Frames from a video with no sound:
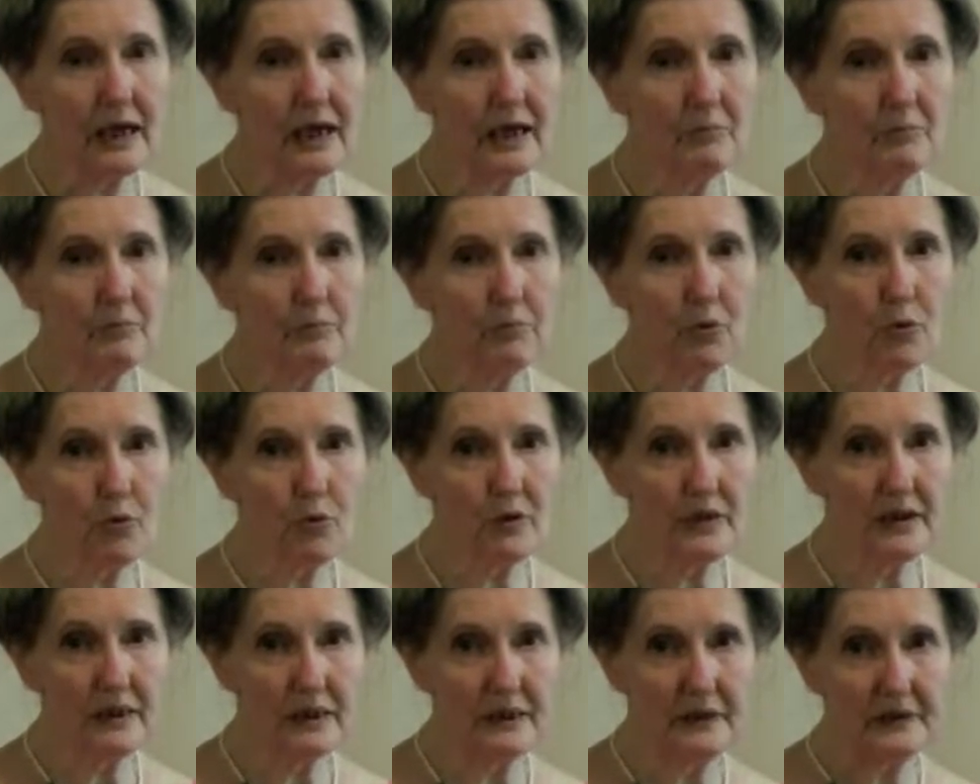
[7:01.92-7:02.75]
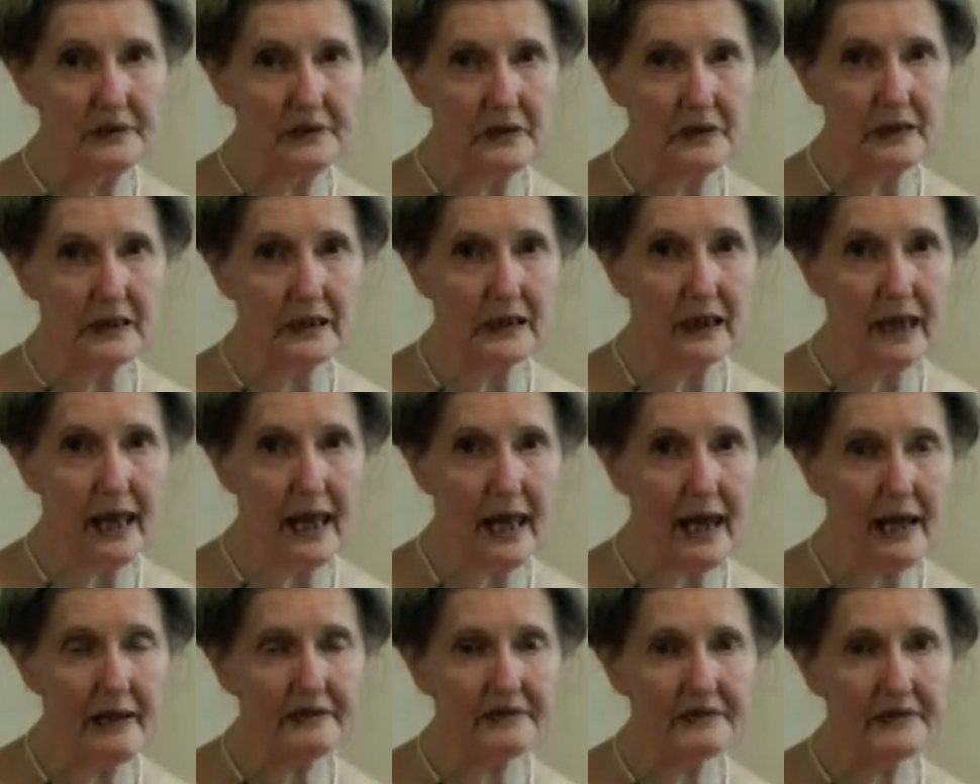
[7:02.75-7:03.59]
and pour it into the
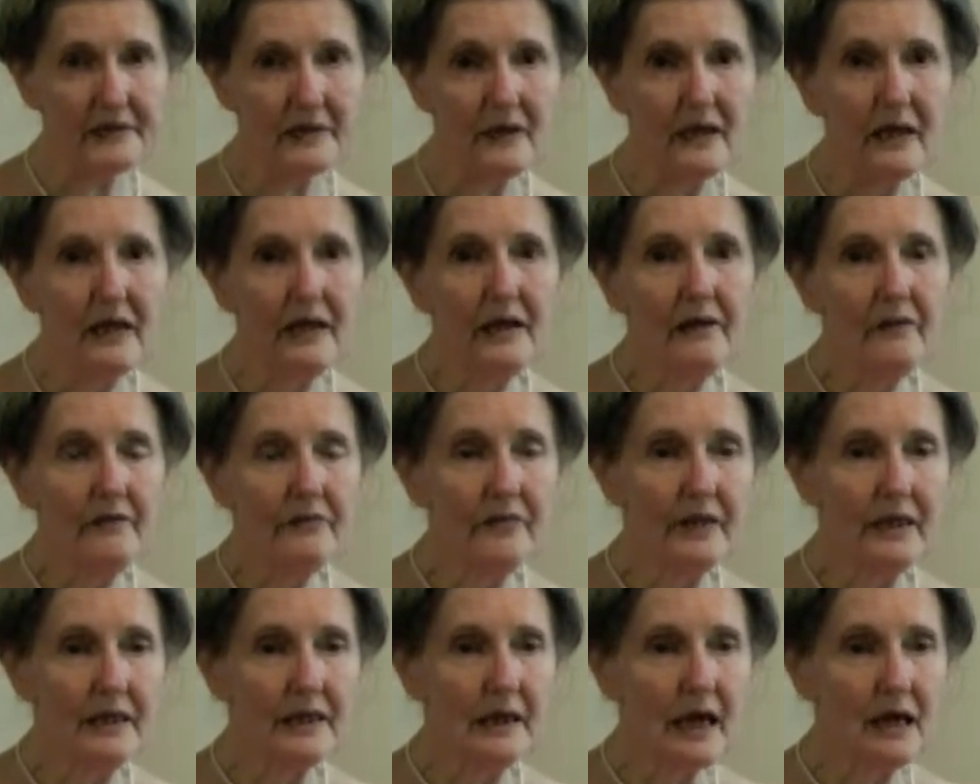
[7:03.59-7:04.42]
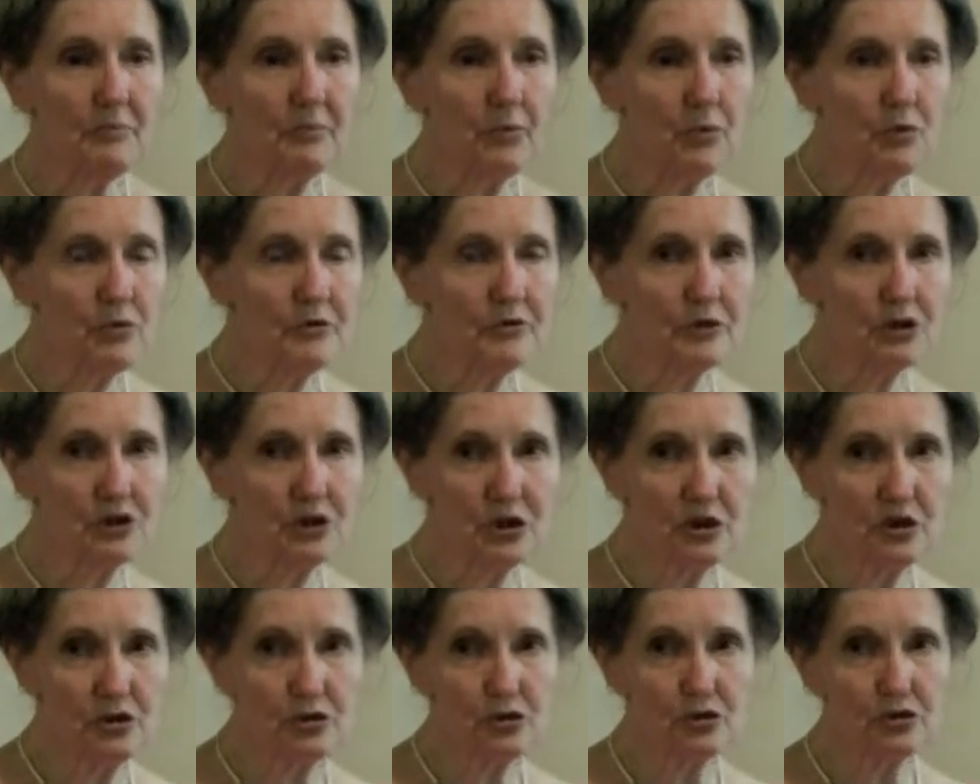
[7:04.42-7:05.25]
glass, then I pour the
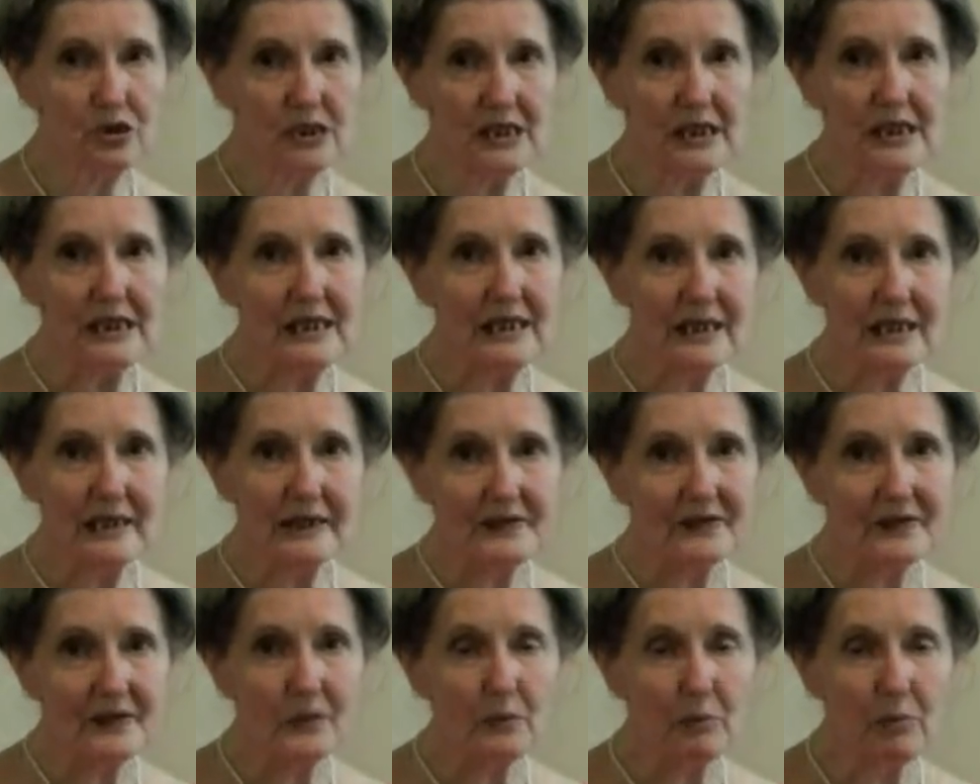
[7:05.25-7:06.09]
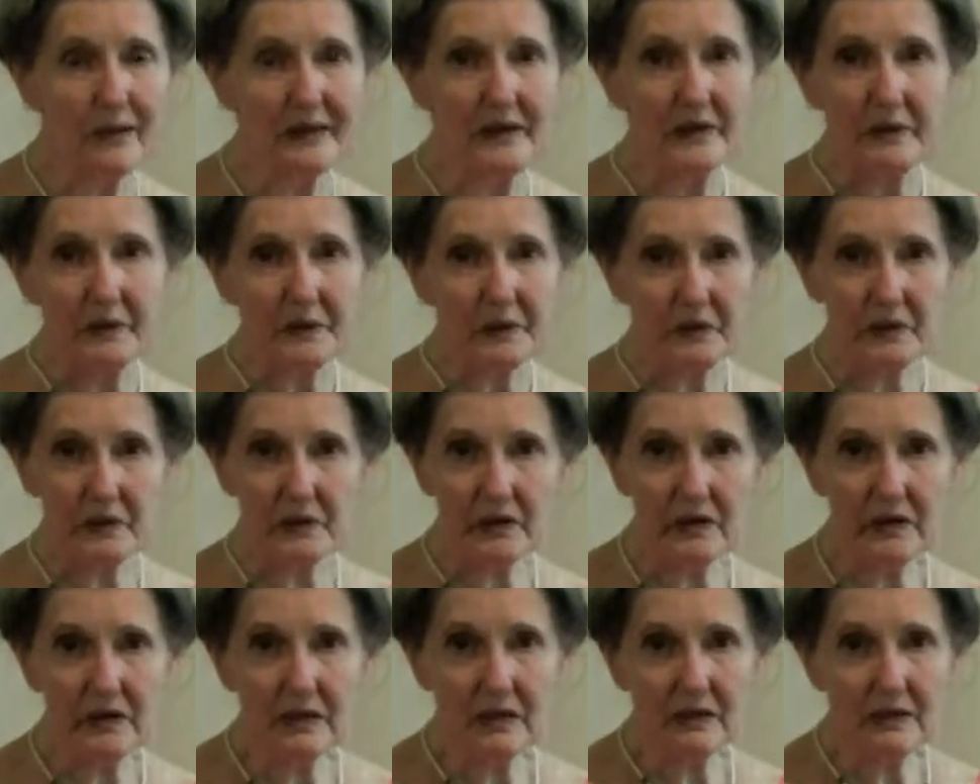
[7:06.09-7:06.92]
ginger tea into the blender
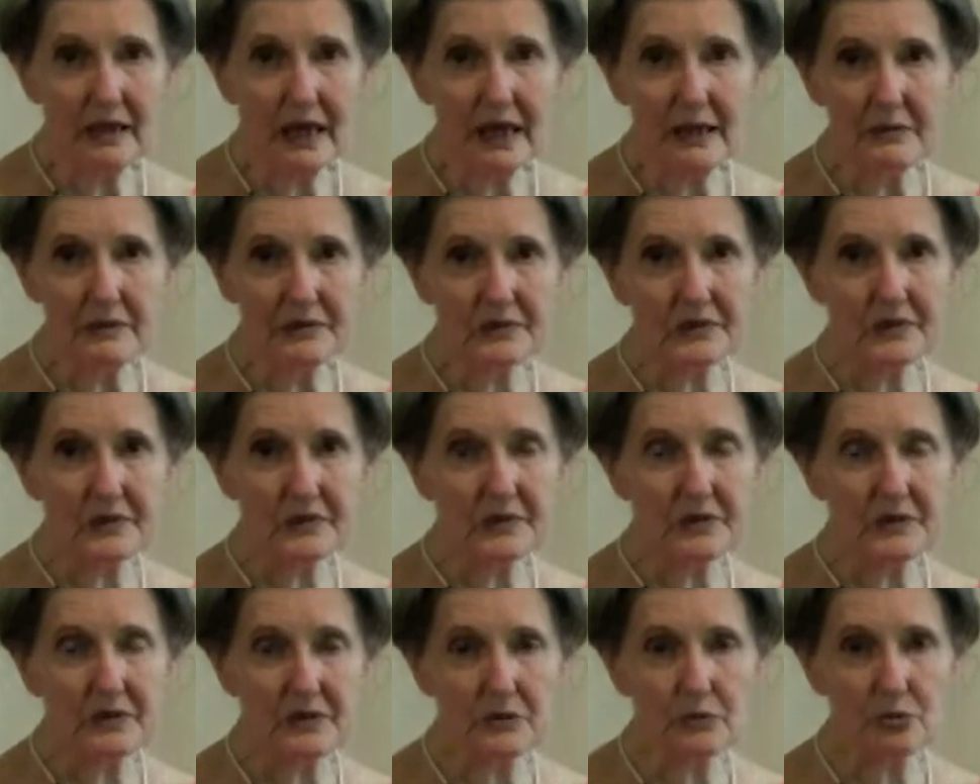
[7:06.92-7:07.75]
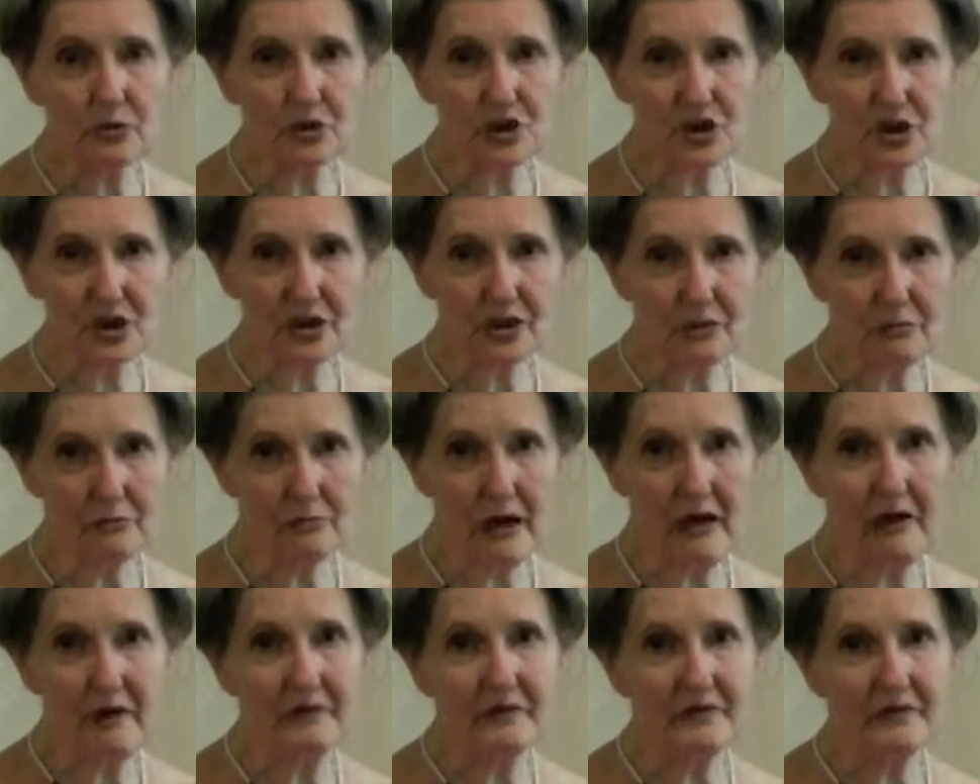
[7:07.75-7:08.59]
and swish it
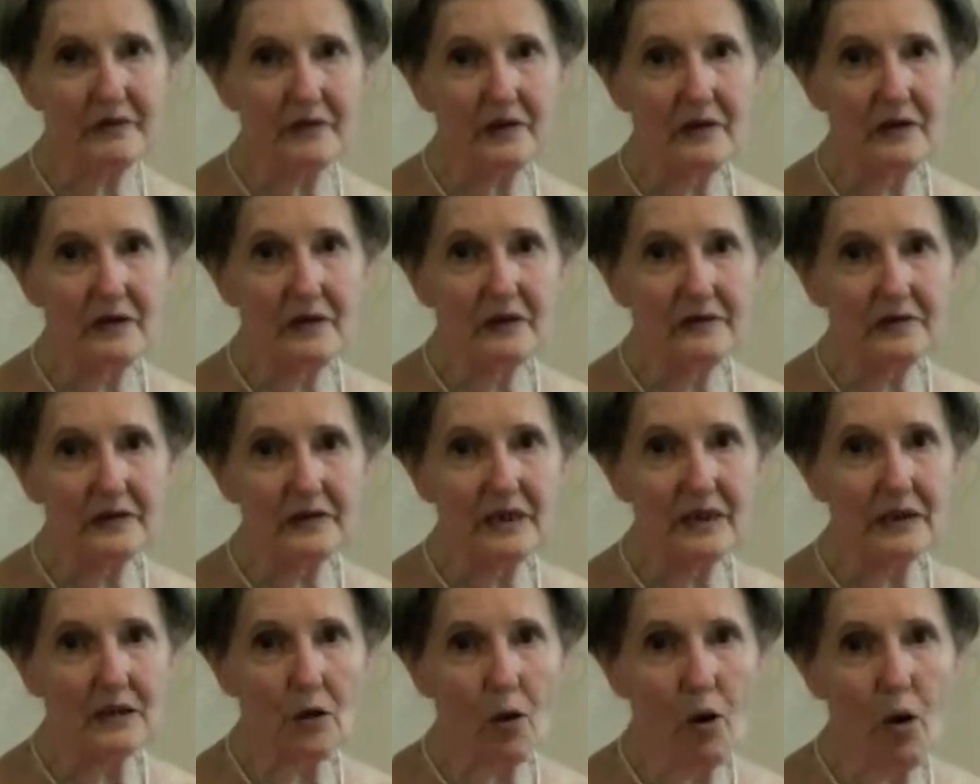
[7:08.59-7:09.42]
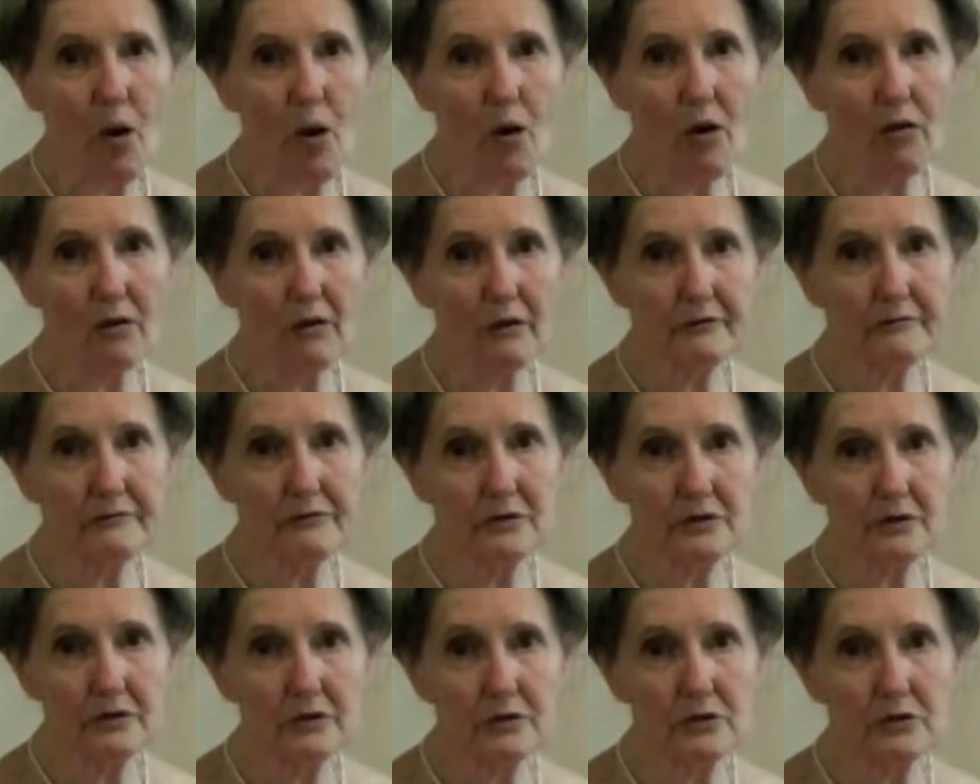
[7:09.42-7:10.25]
around to get all of
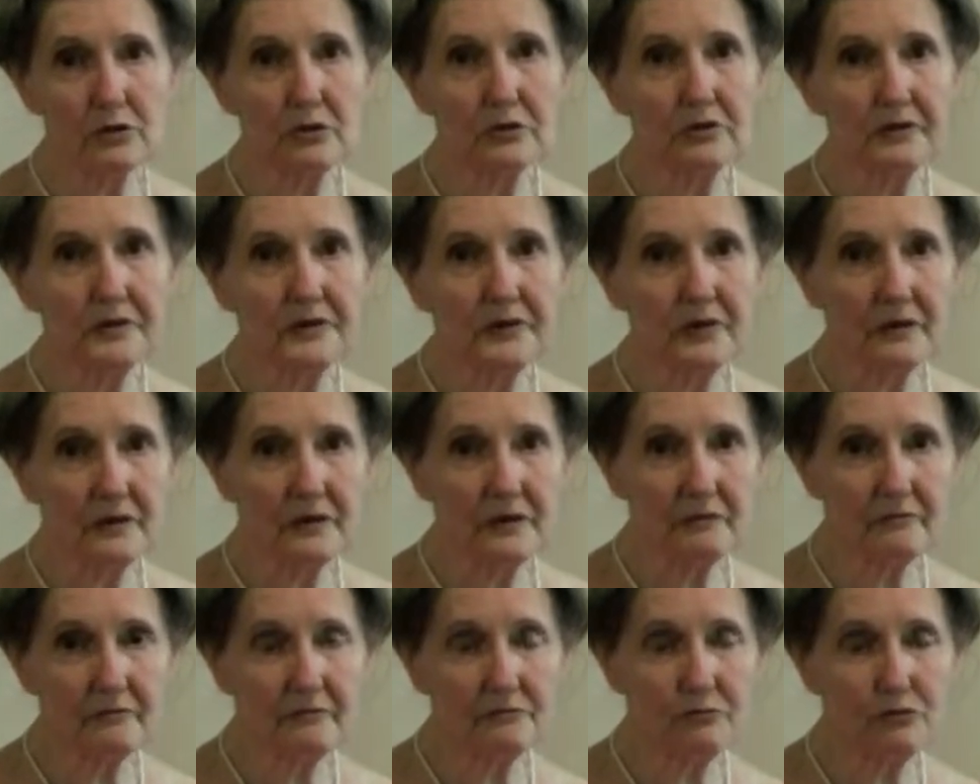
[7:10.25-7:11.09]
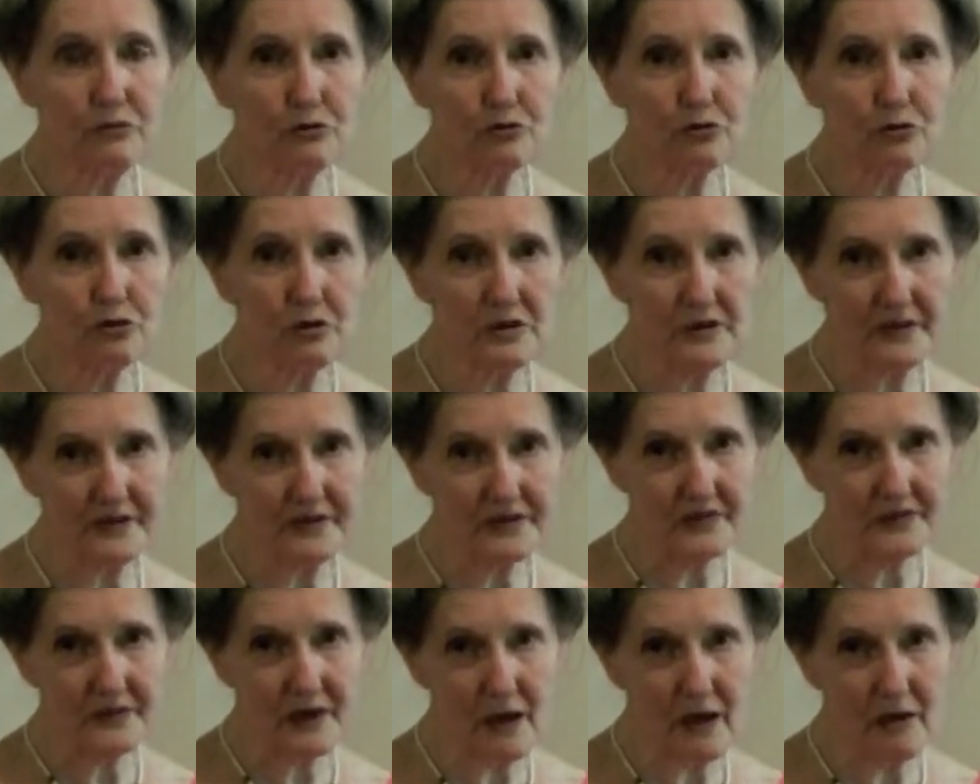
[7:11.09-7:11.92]
the good
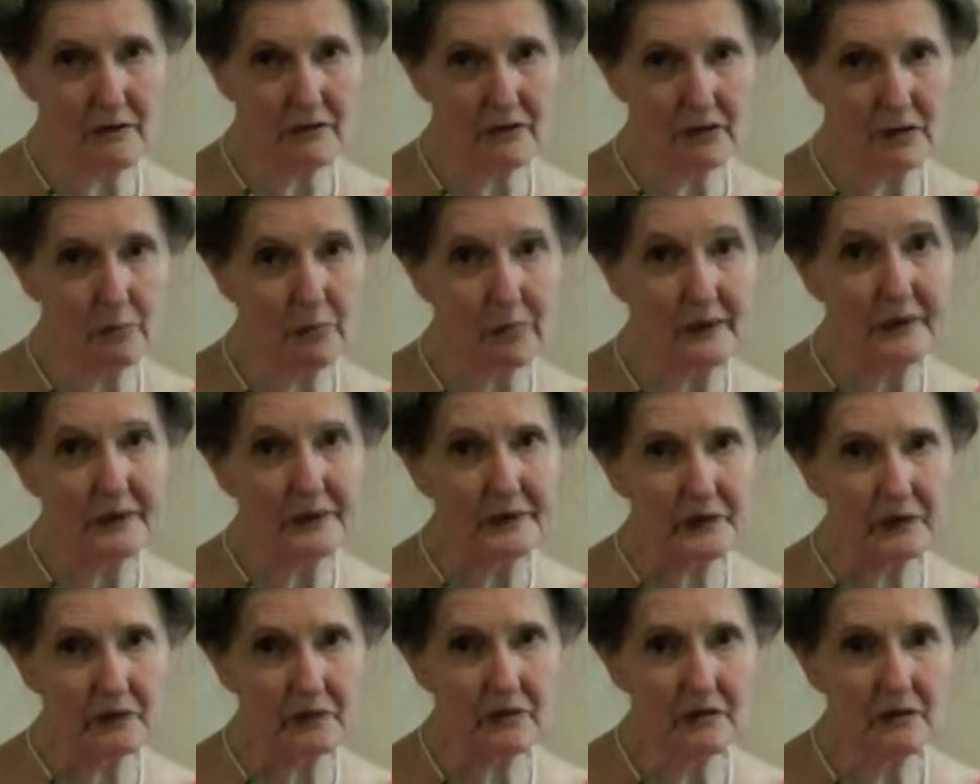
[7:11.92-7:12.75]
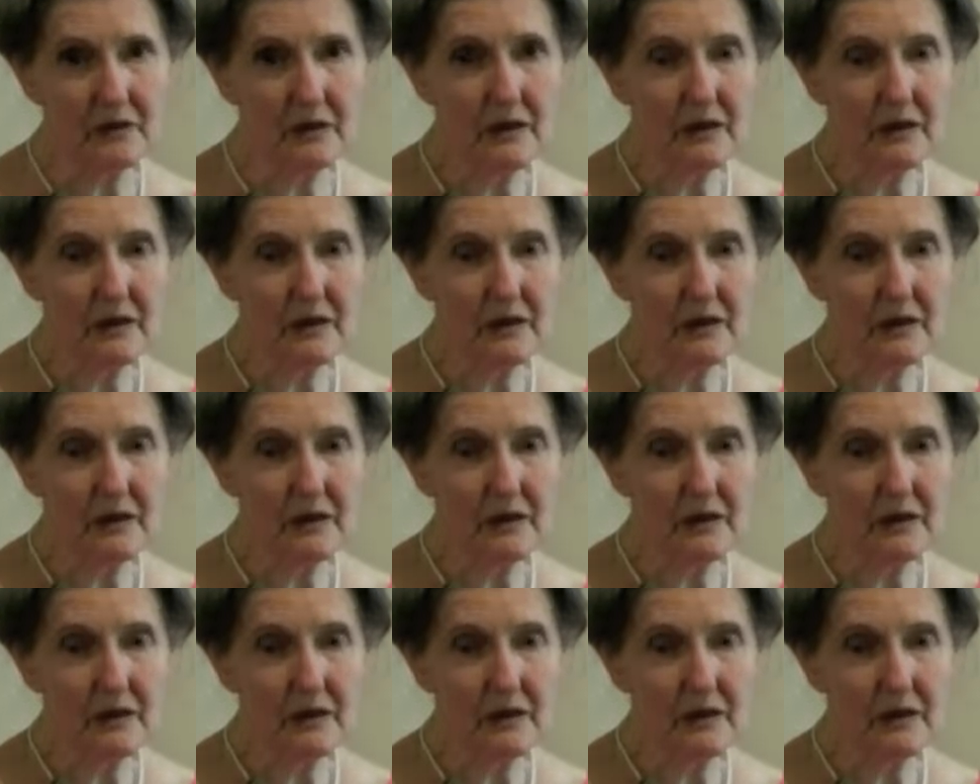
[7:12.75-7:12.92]
nutrients out of the blender.